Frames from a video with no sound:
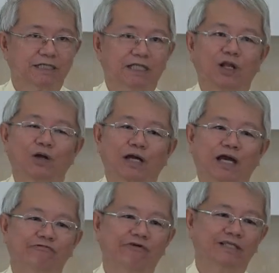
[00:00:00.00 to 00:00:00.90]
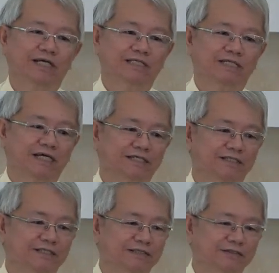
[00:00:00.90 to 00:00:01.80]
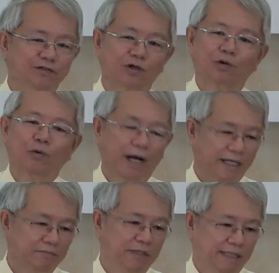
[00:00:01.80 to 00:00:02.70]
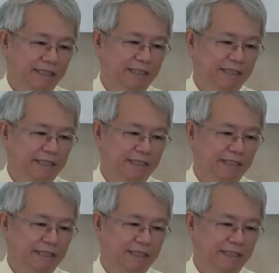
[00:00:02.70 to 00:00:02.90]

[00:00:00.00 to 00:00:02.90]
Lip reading: they look at heaven and says, why me?